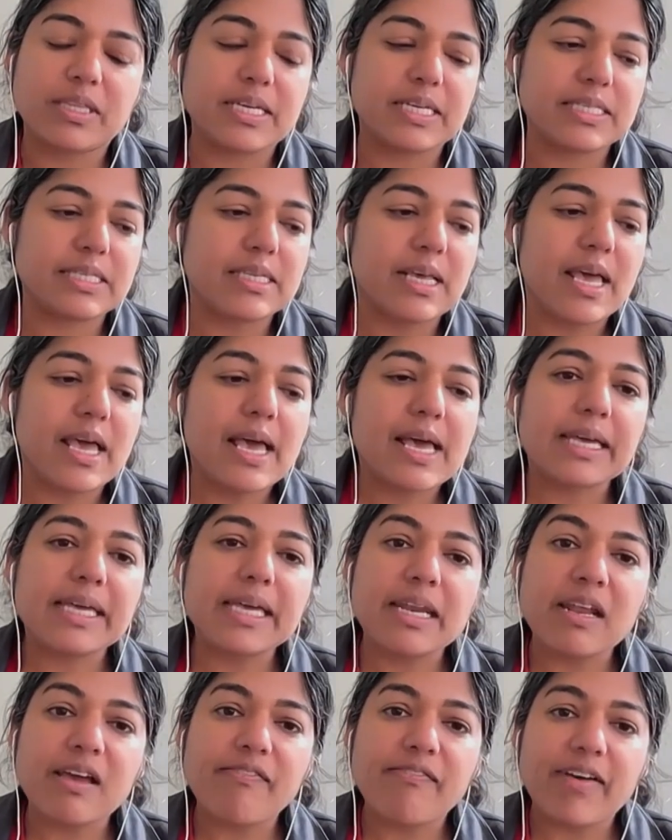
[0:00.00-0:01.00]
this
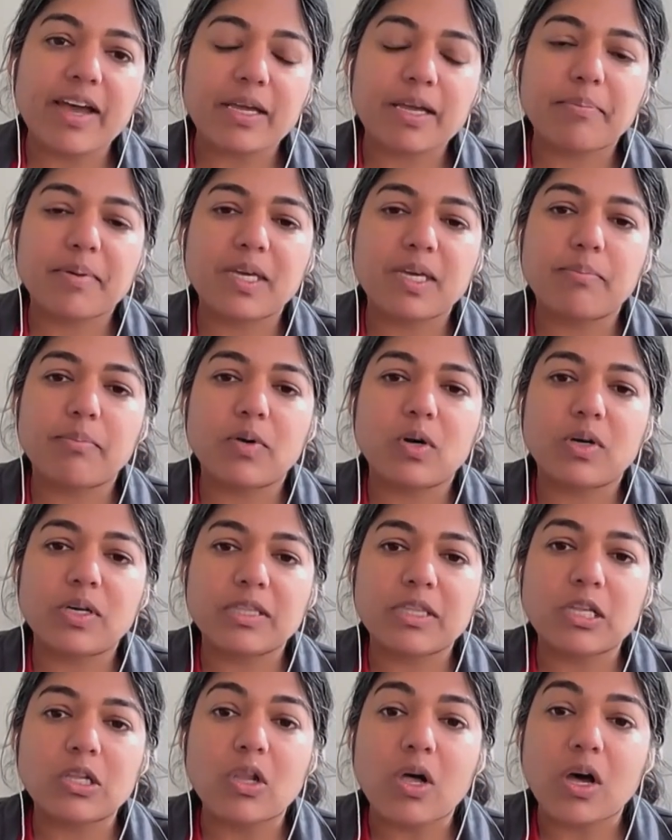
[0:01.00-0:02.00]
can affect people
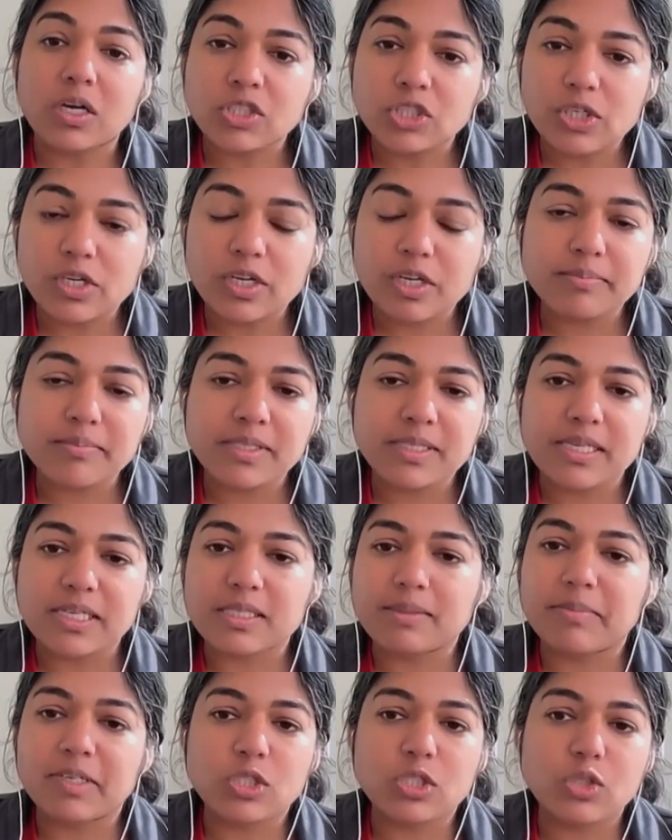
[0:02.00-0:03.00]
in the long term,
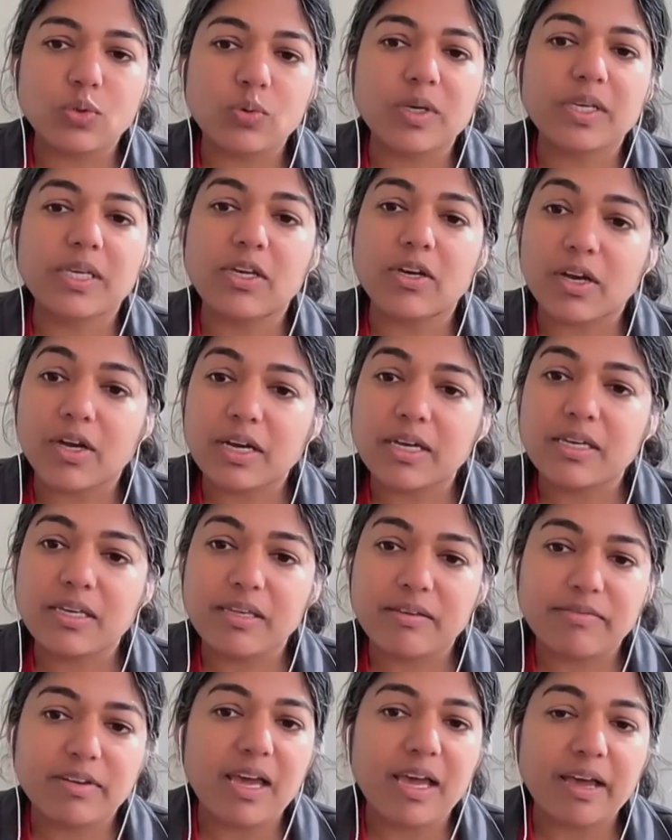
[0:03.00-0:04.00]
6 months to a year,
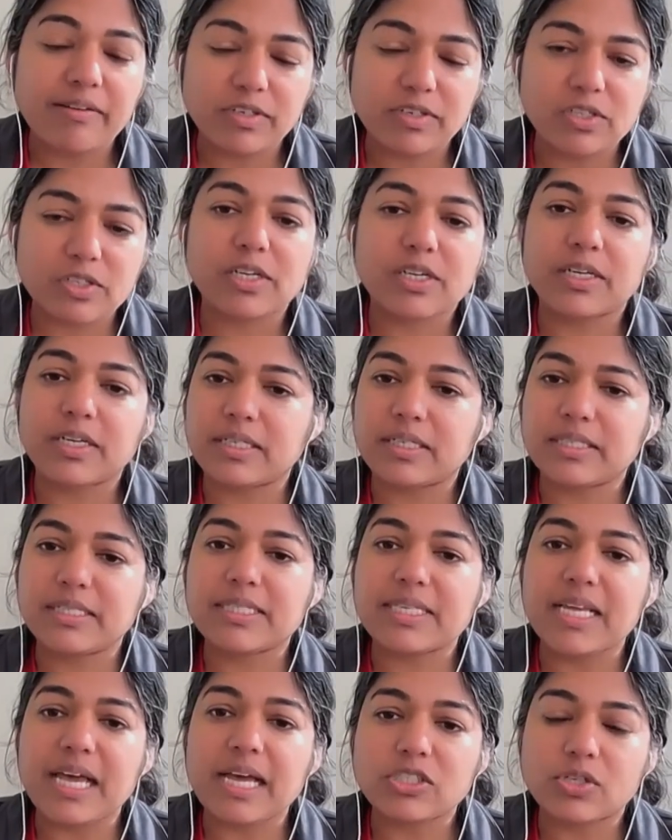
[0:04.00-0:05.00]
even after a
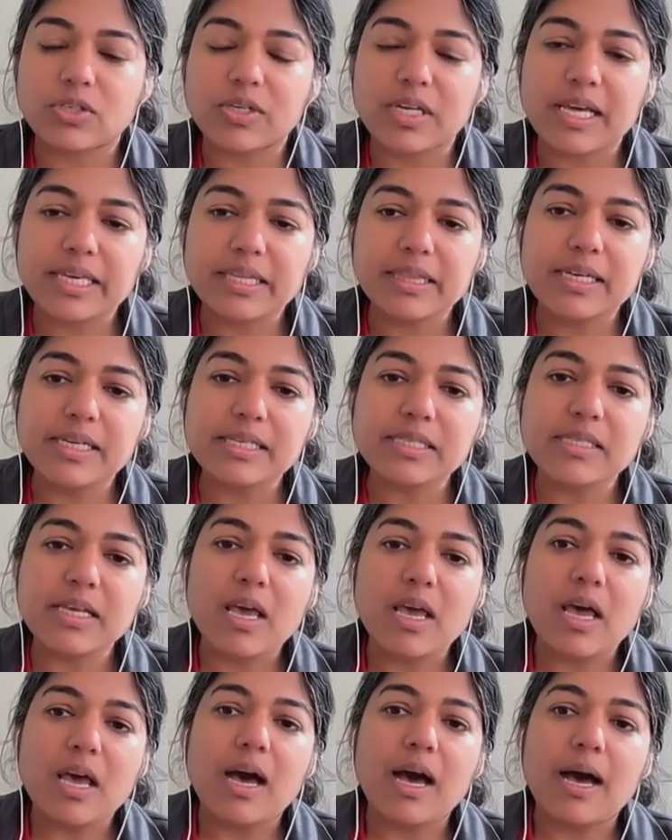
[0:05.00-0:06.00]
disaster like this.
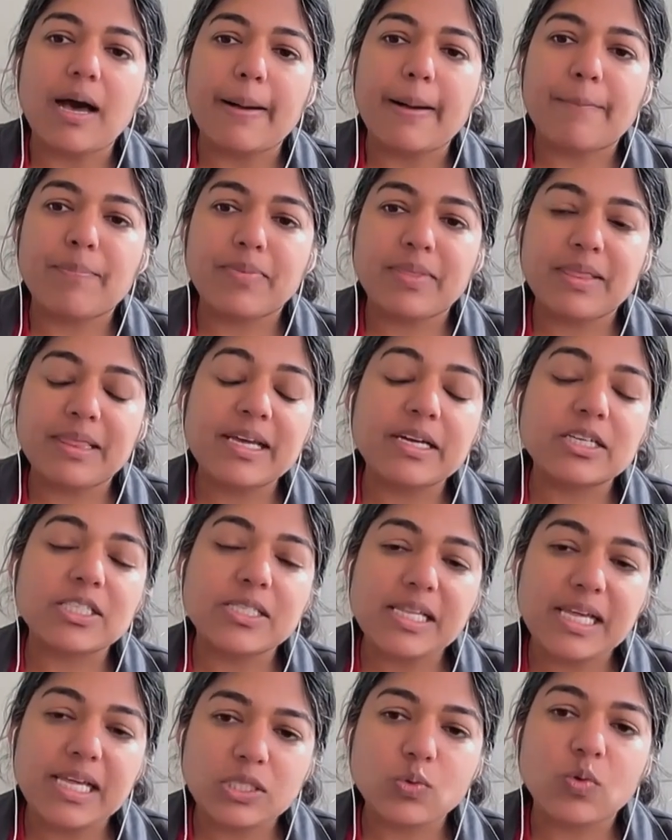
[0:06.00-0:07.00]
There's
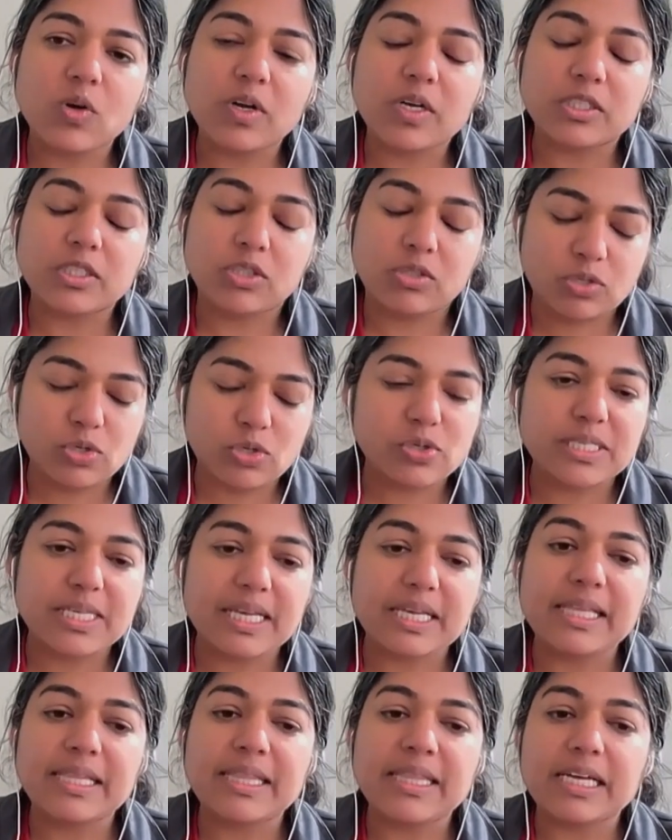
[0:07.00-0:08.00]
less work to
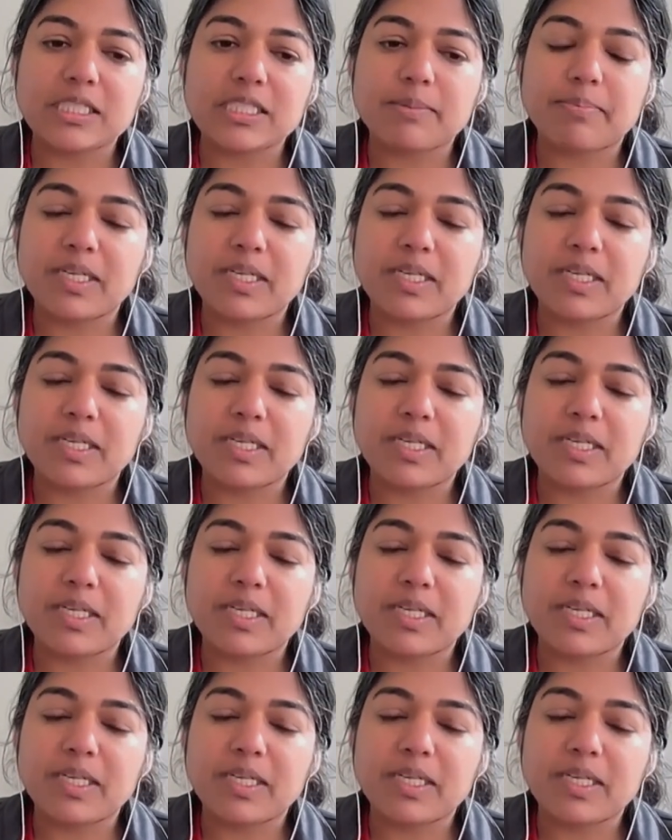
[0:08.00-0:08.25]
say that that's